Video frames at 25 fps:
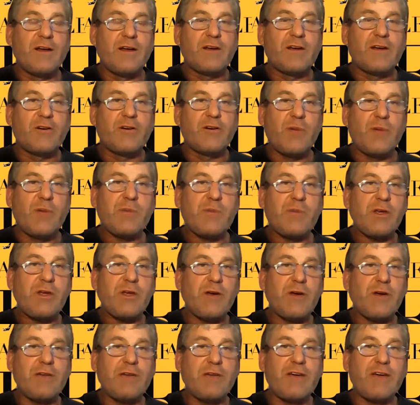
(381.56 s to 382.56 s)
remember, you
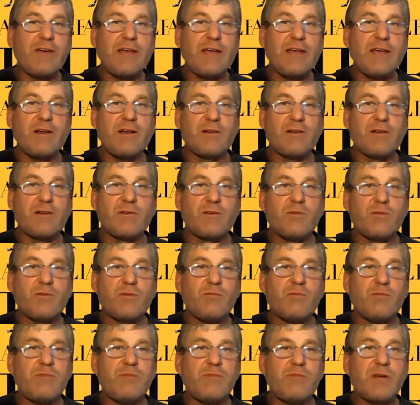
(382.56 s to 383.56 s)
have a
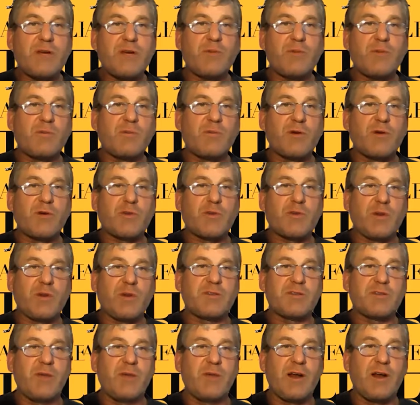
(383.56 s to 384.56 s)
minimum
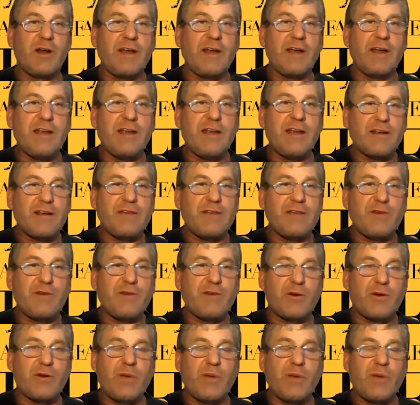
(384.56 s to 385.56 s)
responsibility if
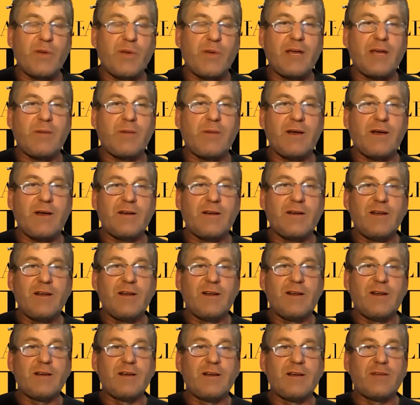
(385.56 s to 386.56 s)
you're a beekeeper,
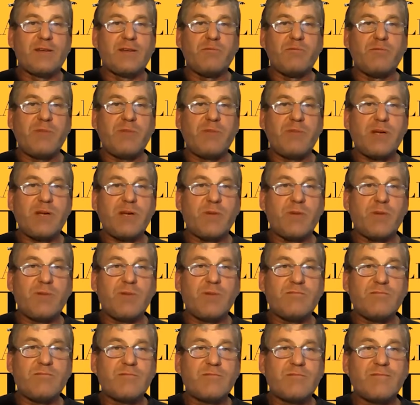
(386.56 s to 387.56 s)

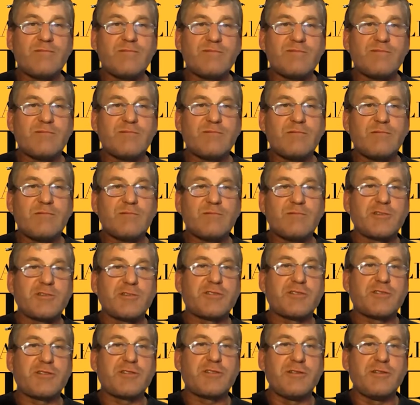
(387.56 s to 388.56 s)
minimum
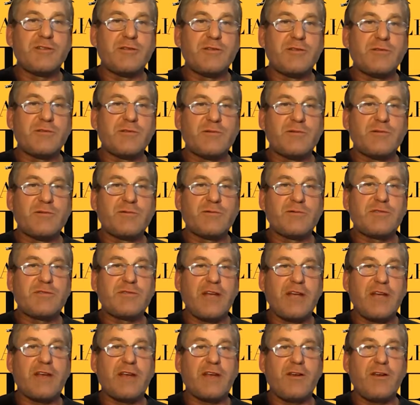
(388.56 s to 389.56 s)
to
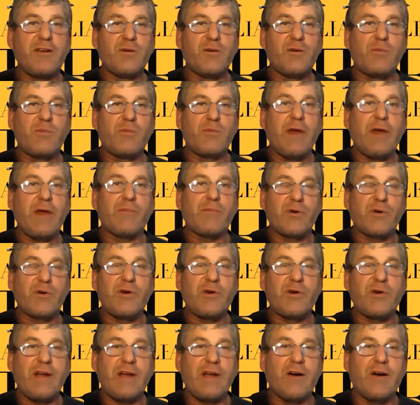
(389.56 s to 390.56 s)
check your
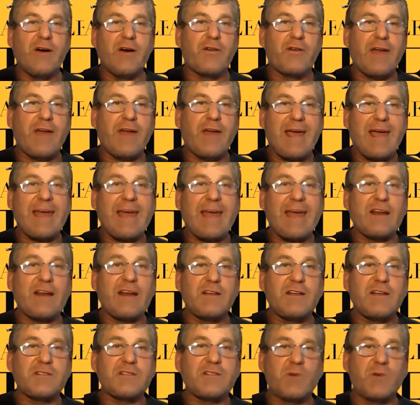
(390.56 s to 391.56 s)
brood health at
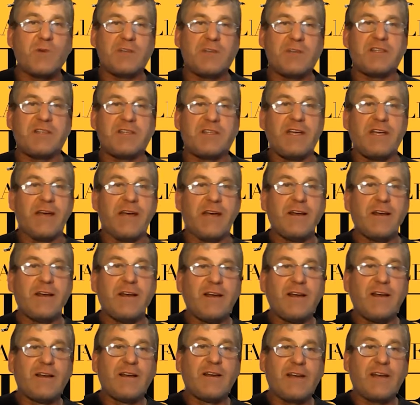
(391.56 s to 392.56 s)
least twice a year.
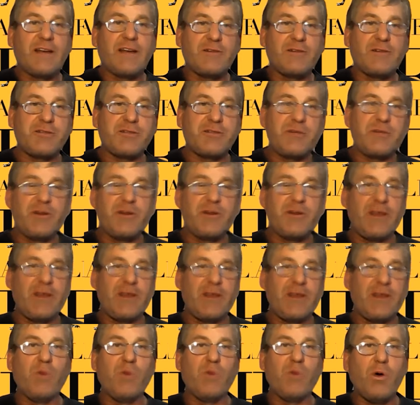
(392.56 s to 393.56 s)
And we should be doing
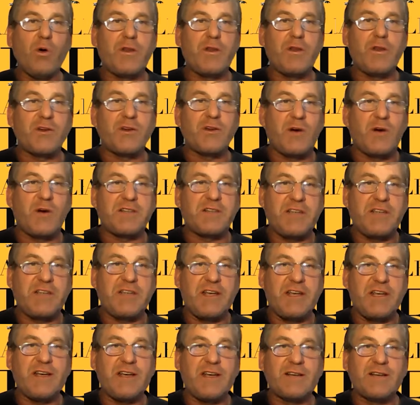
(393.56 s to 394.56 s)
that more than twice a
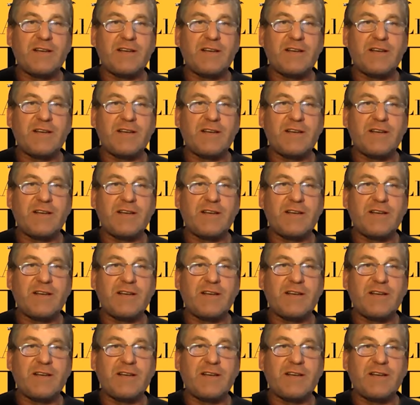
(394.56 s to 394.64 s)
year,